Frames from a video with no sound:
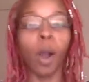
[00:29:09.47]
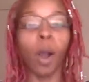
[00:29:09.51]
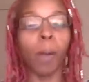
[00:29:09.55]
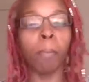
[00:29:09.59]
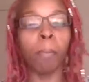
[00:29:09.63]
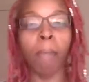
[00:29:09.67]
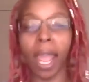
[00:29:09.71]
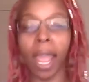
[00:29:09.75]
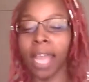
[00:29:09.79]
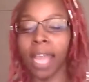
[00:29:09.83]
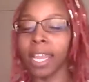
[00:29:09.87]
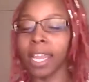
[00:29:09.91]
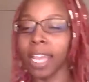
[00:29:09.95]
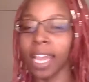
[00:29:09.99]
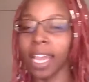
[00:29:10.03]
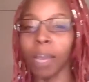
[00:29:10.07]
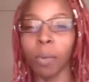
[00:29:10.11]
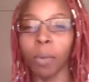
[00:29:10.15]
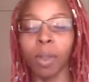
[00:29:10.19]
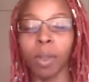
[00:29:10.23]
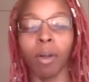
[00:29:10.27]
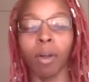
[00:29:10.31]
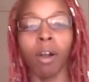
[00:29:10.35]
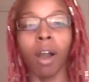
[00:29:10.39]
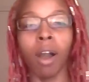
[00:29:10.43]
to make it.
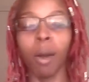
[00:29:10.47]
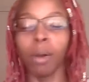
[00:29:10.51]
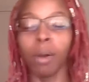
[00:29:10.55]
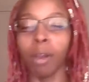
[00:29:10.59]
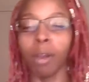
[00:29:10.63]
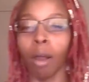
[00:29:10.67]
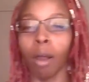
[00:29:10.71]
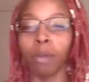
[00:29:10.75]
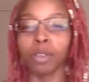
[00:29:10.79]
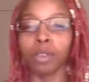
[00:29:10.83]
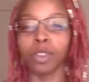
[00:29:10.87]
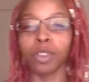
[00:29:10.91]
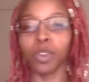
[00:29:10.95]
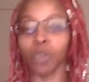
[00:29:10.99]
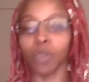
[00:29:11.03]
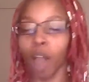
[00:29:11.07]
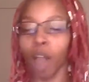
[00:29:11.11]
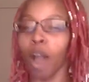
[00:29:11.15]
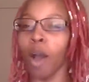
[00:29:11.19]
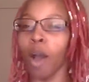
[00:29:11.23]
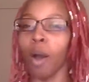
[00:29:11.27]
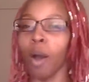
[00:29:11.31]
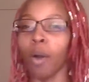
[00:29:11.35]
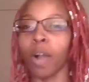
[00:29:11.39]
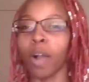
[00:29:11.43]
We're going to hold on
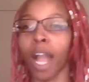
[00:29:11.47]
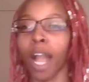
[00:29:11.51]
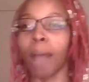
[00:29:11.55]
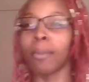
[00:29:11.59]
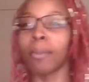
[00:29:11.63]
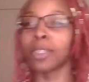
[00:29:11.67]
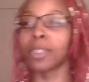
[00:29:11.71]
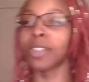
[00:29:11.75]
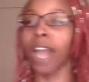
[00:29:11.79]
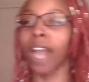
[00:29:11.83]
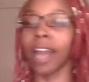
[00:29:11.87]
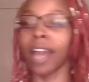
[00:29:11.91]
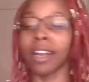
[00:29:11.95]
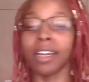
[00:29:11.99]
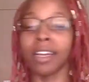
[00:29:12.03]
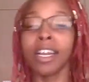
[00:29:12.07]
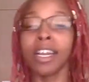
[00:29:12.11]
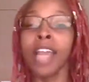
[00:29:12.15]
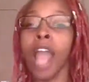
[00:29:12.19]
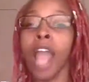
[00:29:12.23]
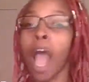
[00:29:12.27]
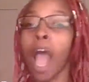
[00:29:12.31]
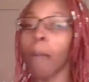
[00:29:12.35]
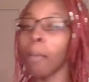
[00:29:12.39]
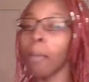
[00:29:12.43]
strong. I'm going
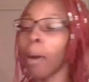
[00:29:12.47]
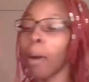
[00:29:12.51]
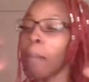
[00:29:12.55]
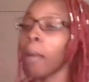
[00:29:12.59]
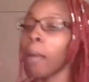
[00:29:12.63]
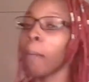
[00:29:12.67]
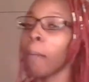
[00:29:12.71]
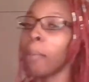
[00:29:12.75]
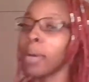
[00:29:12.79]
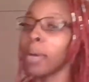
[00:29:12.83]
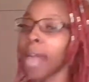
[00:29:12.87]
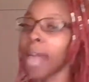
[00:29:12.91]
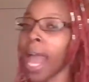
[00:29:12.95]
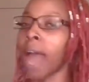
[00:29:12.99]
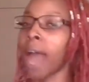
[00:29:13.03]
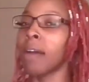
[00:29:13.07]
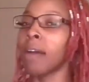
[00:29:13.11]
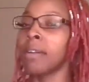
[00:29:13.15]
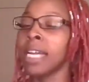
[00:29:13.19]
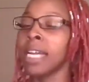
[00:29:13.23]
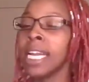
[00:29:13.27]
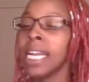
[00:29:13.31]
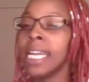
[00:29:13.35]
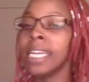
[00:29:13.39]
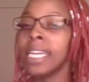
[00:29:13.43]
to put
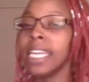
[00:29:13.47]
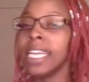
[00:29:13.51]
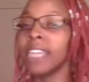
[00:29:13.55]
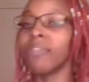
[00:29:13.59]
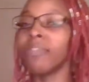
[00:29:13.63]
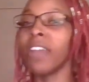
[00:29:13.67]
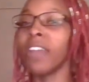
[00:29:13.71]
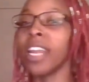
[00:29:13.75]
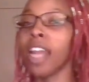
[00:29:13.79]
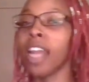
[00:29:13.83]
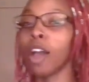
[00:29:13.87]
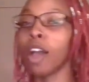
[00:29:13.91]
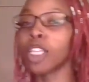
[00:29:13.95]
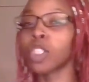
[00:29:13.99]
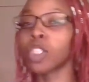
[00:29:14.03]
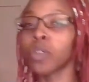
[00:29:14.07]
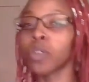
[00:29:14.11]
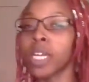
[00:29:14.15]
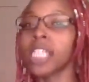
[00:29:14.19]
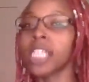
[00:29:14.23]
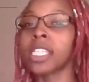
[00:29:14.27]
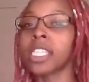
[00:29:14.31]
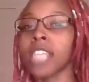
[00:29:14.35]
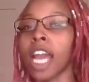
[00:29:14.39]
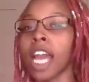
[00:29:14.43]
out these videos.
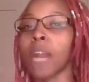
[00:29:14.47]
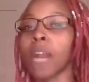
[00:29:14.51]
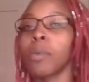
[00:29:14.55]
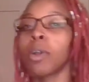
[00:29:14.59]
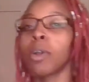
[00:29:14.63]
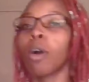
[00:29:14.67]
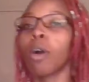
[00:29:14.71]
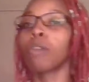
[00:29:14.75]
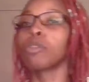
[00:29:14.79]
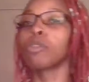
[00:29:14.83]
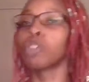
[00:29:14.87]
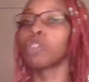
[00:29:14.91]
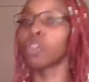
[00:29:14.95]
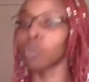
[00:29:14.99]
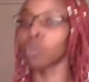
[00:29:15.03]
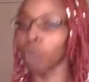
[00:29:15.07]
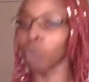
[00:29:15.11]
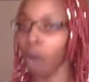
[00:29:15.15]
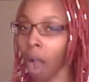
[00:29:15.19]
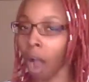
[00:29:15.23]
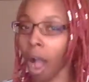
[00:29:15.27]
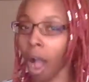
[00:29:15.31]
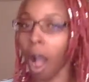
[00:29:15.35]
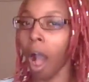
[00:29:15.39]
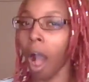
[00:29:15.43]
Trendsetter, we're going to
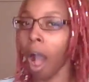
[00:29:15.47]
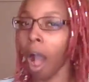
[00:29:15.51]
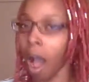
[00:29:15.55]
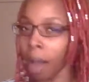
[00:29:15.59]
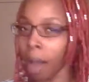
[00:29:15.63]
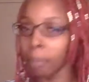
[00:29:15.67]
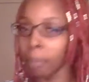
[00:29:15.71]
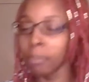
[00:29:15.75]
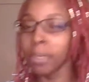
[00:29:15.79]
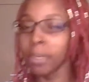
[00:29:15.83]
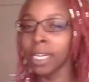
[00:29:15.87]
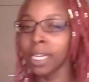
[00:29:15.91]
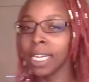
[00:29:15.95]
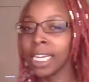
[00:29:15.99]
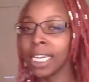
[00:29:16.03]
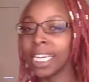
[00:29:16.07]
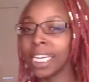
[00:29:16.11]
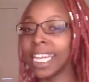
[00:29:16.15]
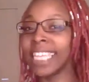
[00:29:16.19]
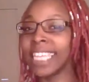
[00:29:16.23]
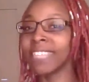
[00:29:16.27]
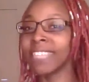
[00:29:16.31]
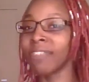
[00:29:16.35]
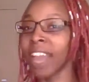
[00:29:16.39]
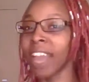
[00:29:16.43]
drop
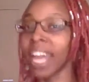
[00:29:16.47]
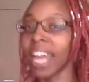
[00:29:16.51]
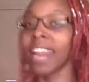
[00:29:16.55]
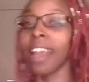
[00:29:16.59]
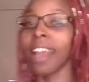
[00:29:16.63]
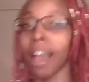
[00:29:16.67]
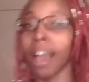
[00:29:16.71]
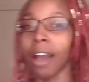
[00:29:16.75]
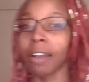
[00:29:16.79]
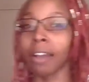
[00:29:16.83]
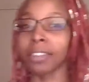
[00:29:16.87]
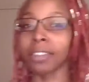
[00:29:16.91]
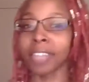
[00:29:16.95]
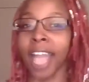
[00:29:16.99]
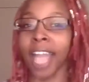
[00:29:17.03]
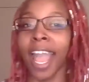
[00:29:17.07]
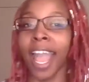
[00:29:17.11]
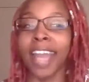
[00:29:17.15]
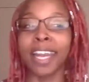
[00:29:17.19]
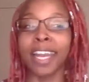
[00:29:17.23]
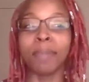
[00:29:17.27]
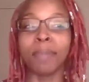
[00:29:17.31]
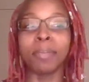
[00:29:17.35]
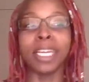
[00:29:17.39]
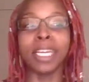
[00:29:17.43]
these videos, okay?
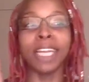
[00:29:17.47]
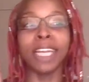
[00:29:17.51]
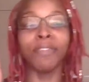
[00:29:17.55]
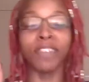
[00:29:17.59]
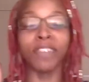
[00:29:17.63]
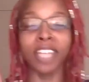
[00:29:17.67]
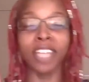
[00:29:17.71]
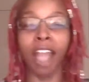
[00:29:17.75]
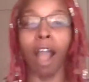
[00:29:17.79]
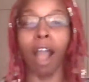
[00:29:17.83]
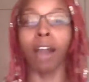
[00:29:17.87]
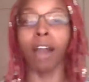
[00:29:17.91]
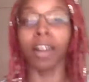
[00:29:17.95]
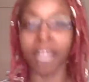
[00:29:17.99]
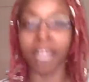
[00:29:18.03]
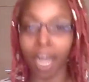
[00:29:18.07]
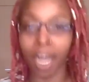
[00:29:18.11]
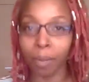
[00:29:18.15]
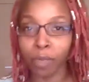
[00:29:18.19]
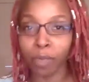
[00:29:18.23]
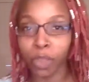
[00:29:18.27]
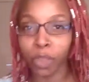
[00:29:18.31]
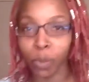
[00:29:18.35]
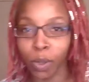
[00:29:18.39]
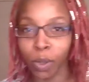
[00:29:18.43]
And I'm going to need for y'all to
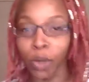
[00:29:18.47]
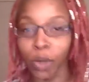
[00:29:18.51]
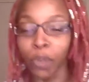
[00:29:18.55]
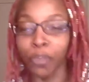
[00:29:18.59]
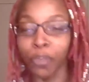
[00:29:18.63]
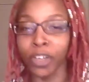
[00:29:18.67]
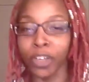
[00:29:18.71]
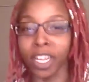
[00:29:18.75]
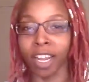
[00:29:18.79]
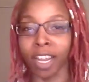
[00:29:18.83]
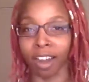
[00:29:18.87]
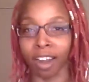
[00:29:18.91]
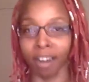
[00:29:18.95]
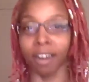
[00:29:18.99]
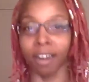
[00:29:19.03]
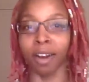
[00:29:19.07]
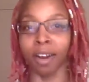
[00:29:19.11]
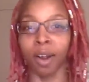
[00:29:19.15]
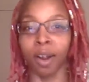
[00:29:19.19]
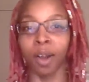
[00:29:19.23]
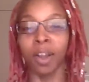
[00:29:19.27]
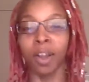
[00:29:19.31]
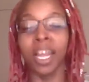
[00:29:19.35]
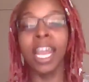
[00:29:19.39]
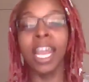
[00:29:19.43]
come through for your
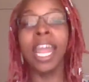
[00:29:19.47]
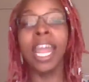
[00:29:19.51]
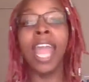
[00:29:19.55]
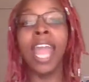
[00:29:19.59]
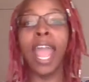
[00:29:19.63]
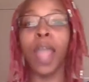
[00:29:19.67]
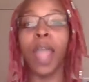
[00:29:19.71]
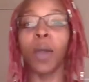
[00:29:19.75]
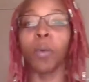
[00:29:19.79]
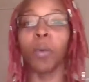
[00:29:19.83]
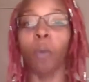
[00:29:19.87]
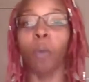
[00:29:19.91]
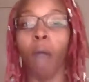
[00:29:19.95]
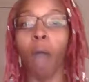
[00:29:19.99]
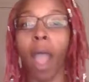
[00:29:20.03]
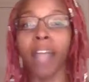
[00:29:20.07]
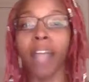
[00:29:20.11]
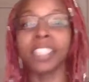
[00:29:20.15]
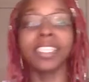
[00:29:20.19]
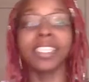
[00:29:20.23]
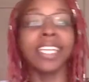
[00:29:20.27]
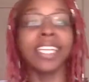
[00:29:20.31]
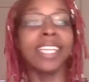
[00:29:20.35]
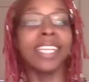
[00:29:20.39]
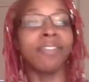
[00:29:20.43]
girl and watch
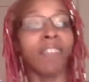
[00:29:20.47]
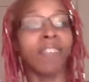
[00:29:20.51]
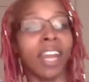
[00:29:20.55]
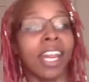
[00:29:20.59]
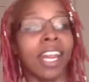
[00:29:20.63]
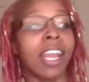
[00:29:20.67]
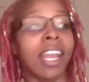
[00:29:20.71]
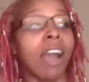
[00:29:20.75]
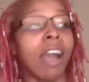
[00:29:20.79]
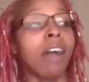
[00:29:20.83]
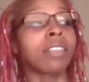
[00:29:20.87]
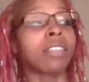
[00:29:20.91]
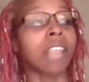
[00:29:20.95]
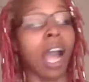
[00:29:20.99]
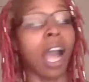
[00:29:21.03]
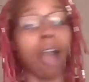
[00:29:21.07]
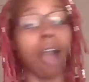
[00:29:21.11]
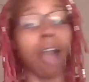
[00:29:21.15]
these videos. I